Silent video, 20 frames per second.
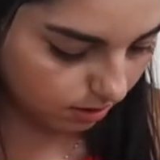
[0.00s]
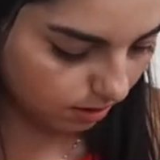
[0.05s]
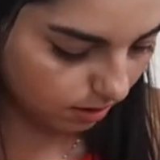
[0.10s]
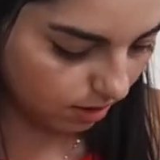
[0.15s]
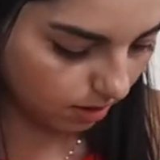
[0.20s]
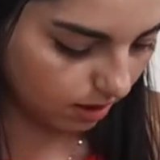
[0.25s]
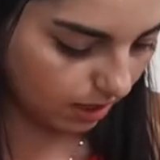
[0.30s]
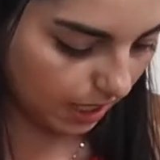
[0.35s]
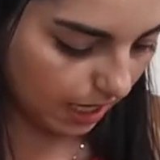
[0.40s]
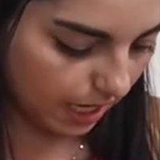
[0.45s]

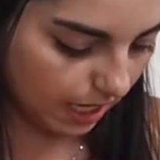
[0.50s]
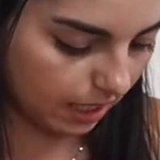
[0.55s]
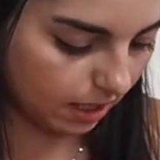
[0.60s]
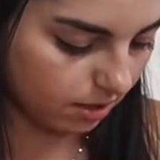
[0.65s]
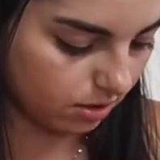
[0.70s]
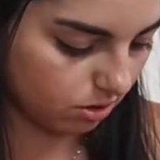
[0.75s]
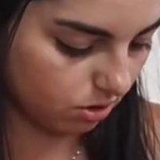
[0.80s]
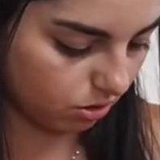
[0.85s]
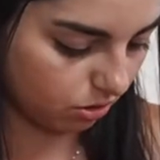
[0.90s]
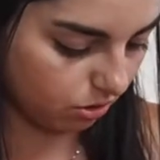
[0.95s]
the
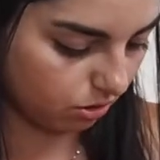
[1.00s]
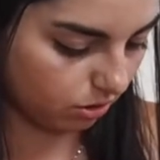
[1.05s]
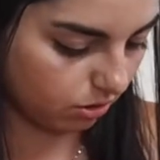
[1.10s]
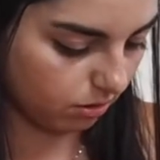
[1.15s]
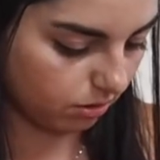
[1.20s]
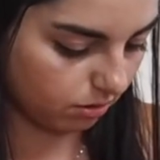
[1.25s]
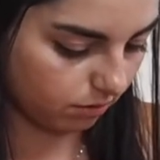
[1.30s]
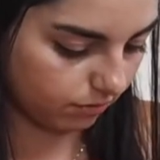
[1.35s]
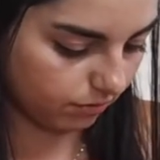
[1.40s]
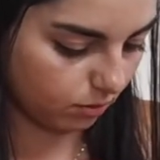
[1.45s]
handle
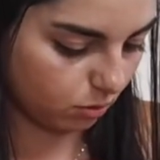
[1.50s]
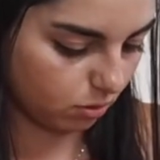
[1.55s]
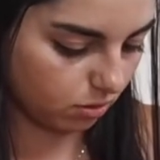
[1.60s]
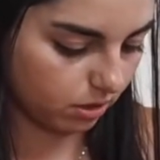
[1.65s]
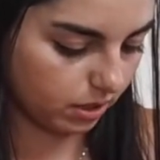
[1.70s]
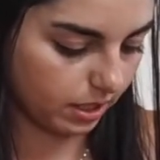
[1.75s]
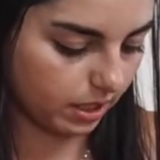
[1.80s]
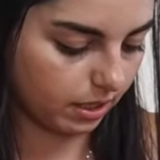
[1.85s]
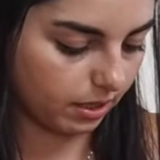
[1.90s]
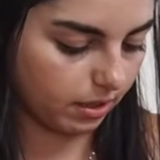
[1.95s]

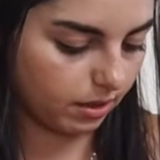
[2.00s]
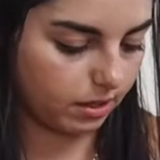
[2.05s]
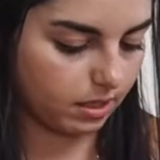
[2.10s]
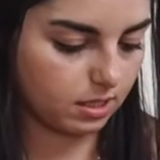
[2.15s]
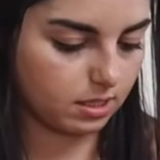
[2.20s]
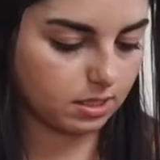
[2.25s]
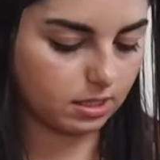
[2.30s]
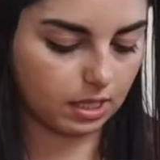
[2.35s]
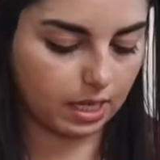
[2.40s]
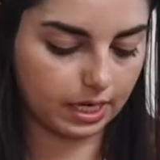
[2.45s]
for the
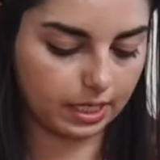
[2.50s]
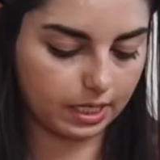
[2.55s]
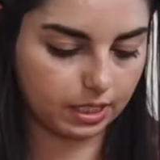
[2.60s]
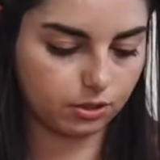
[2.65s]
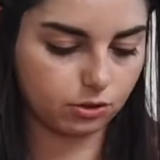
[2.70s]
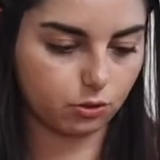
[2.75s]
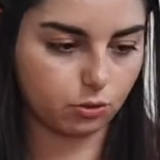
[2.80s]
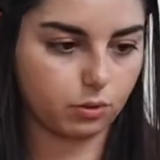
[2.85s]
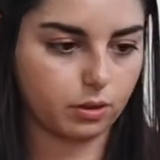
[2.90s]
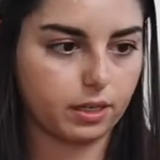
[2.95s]
sliding
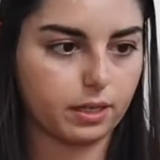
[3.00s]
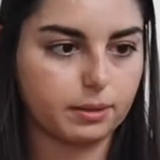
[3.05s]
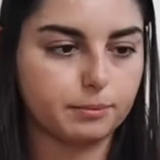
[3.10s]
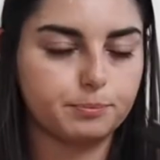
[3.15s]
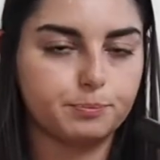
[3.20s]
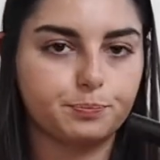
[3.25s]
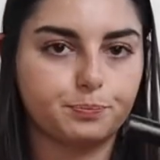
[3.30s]
door.